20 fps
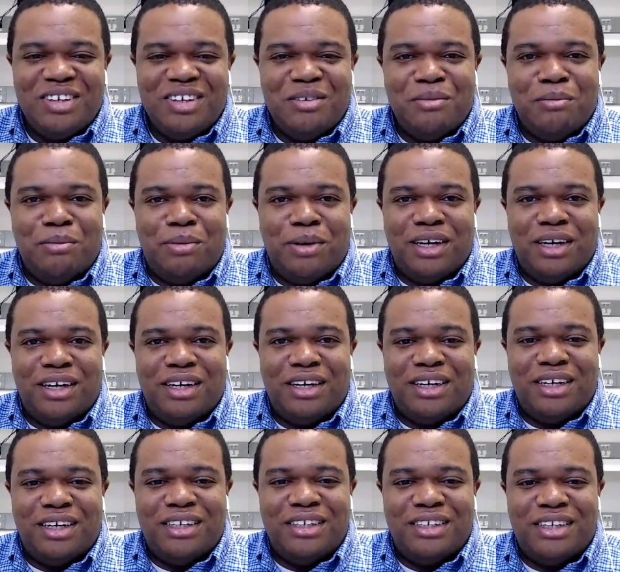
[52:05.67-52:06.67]
But
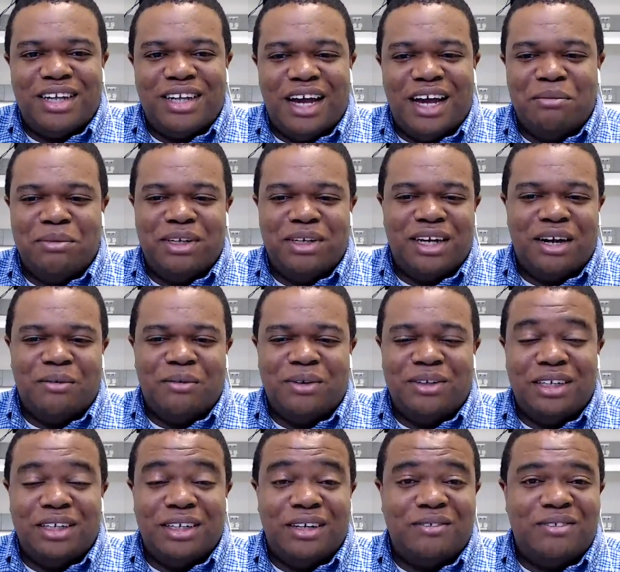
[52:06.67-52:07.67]
I mean, I really
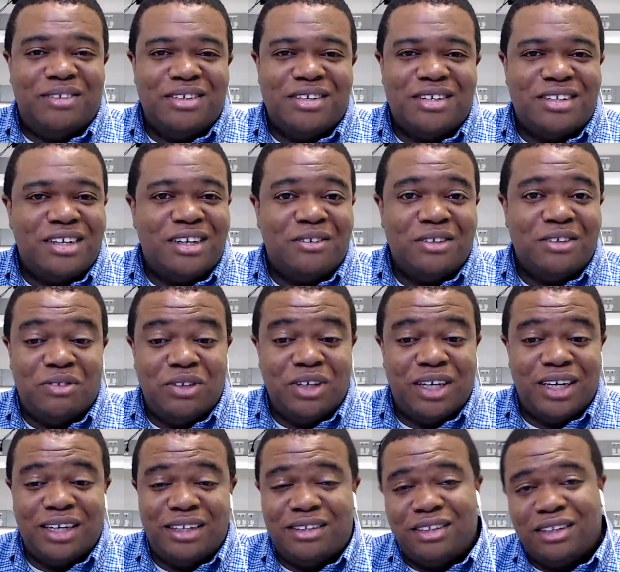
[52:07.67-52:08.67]
love this stuff. If you
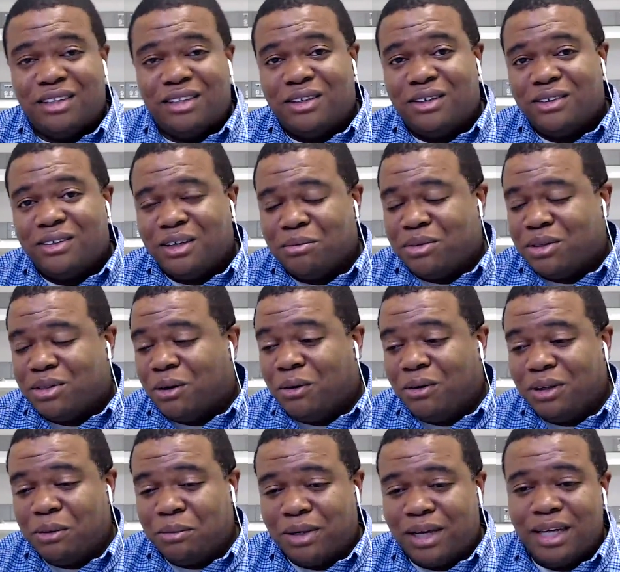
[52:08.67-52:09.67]
can't tell, I'm
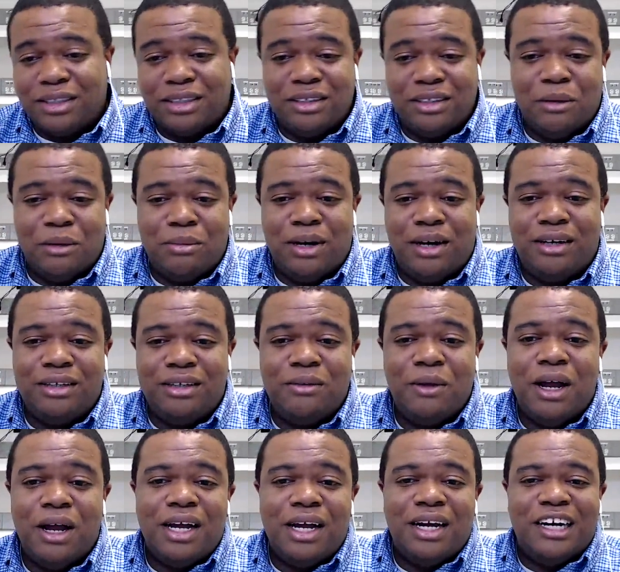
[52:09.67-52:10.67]
totally passionate about it.
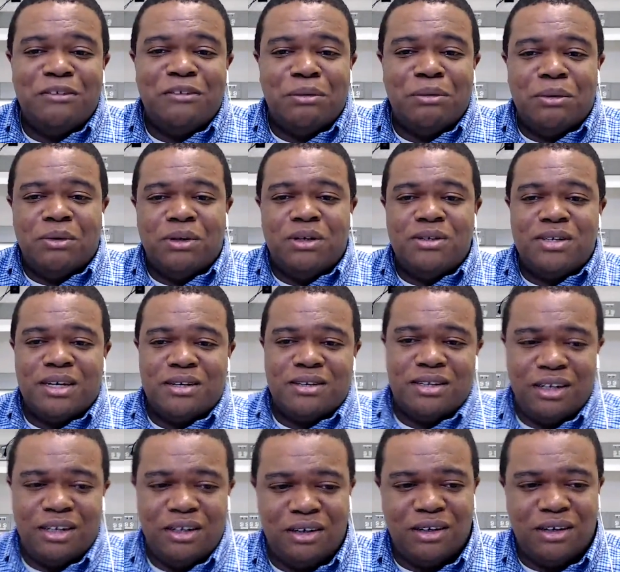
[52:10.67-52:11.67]
I remember, Rose, I was
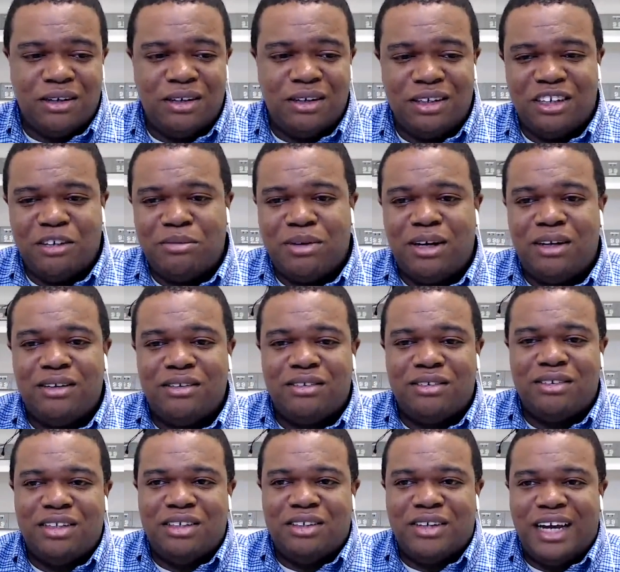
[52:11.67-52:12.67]
telling you earlier about
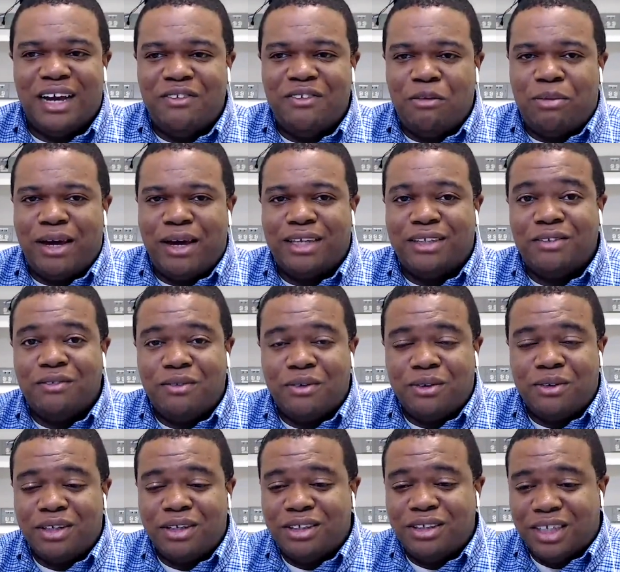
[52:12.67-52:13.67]
having passion
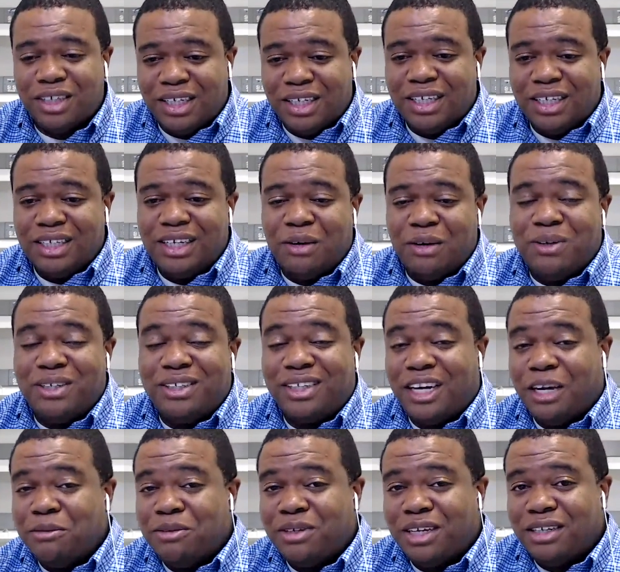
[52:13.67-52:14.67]
for it. Yeah, when
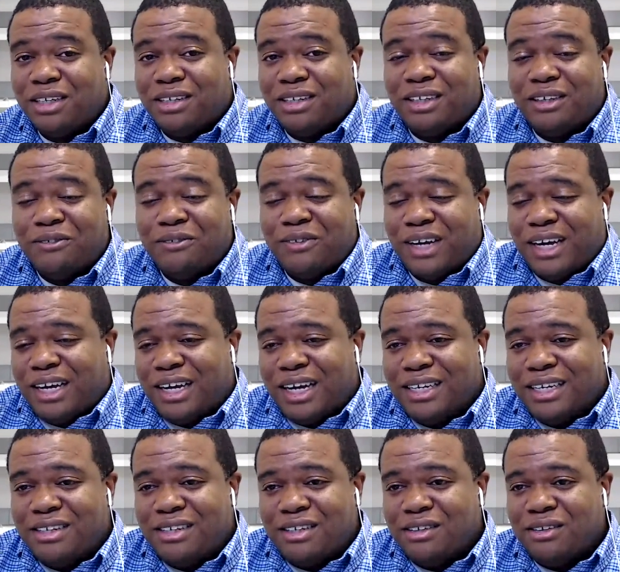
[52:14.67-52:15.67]
times get tough, I
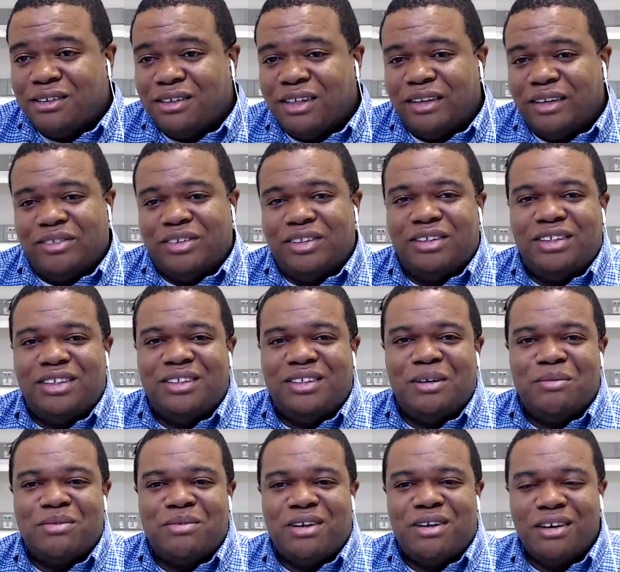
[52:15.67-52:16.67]
still love it.
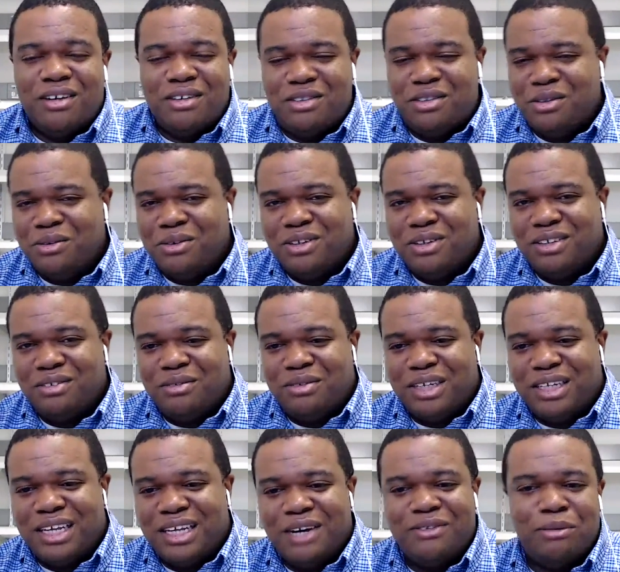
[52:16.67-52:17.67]
I'm talking to it
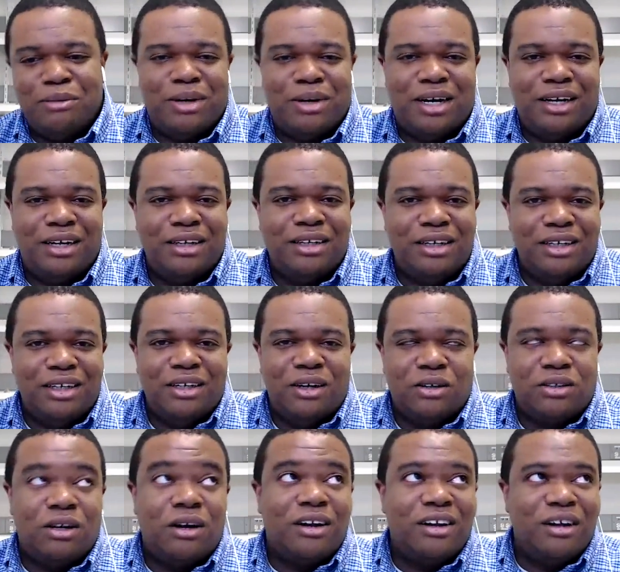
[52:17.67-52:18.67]
with everybody, or
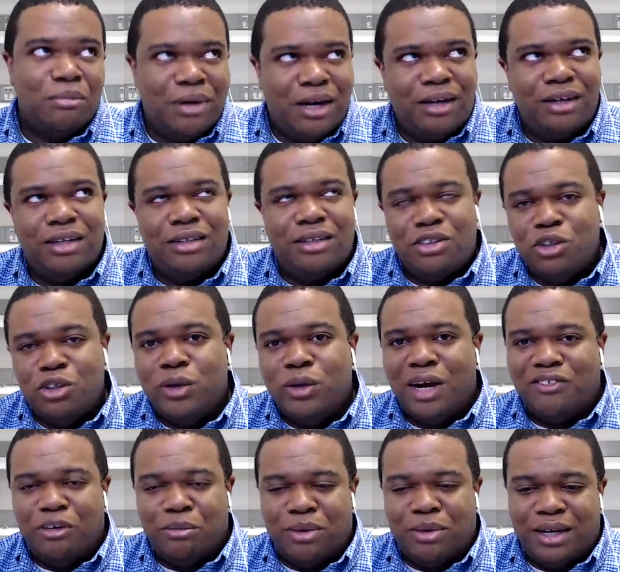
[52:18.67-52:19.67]
talking about it to
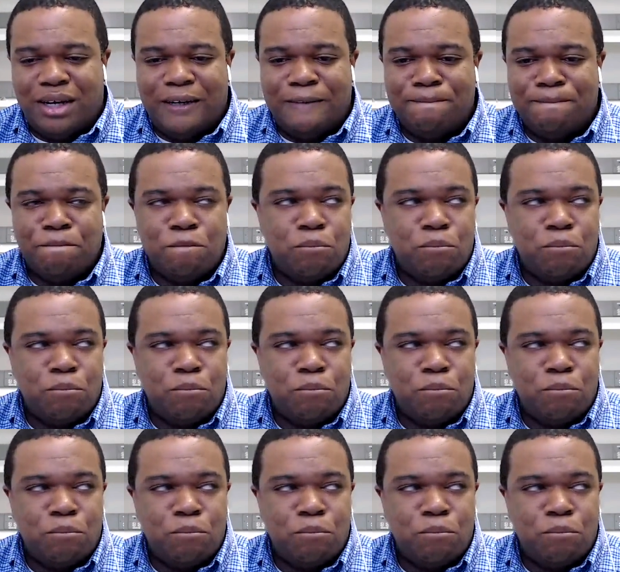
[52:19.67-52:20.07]
everybody.